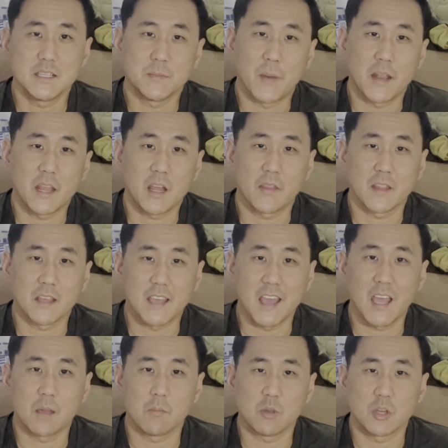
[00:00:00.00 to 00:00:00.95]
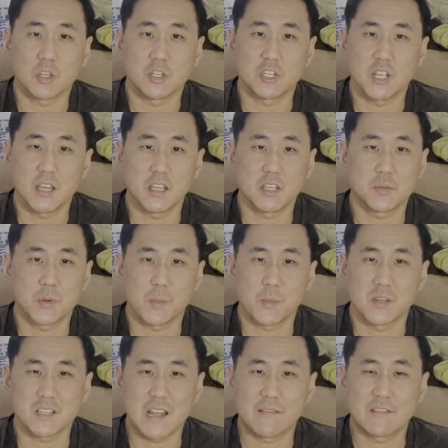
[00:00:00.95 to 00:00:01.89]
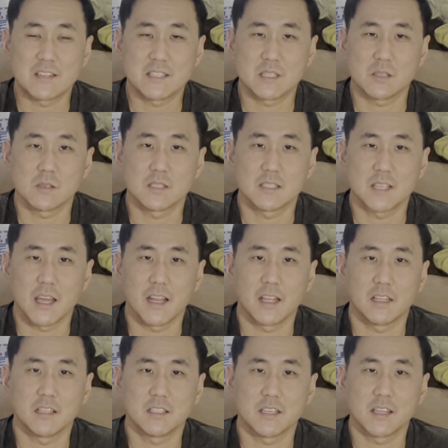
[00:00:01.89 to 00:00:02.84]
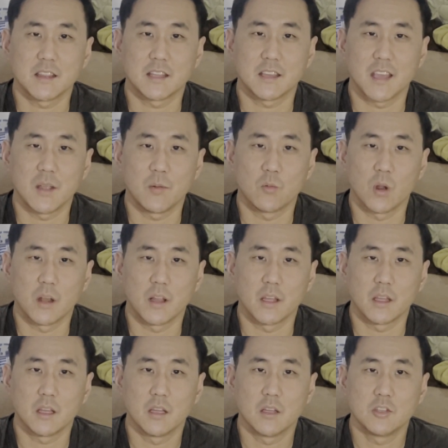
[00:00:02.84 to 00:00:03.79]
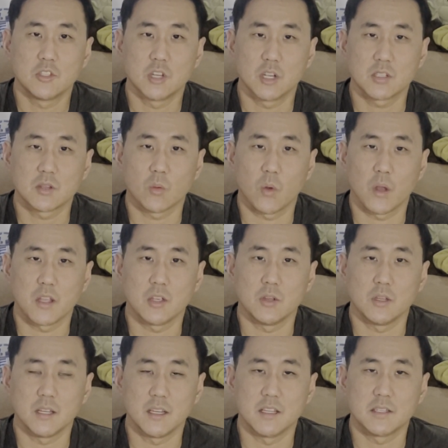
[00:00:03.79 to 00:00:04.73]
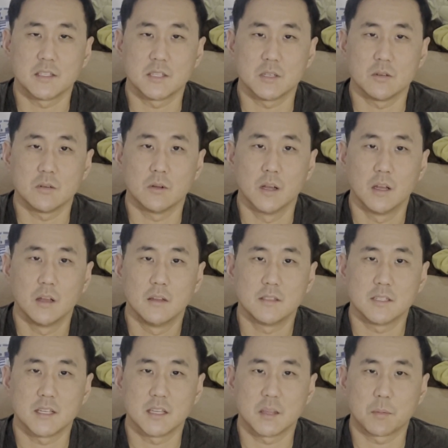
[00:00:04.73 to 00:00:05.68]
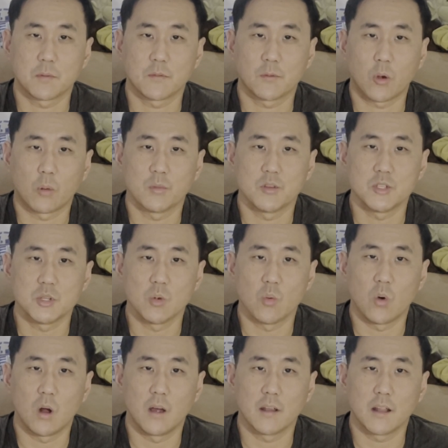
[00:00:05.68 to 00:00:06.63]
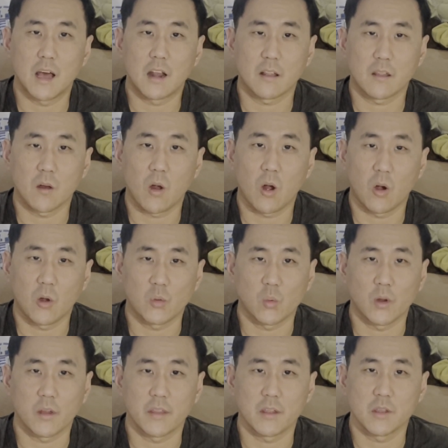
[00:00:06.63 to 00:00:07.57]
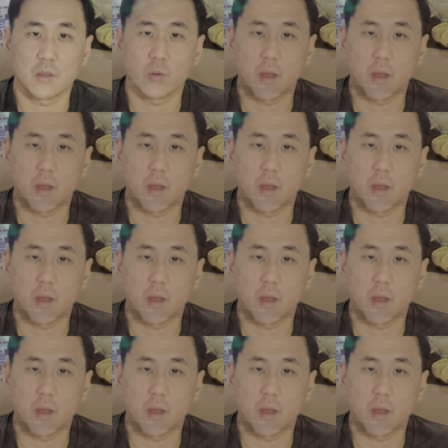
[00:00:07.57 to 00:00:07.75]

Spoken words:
depending on the game, you can change pretty much every single setting to get the game running just the way you need it to get the performance you want out of the hardware that you